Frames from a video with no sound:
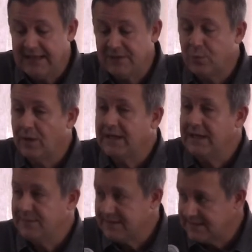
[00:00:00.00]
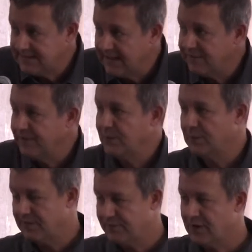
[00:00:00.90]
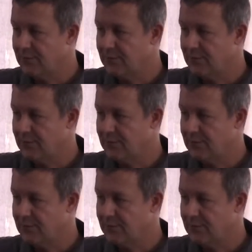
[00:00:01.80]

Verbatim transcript: it's what keeps us safe in the will of God.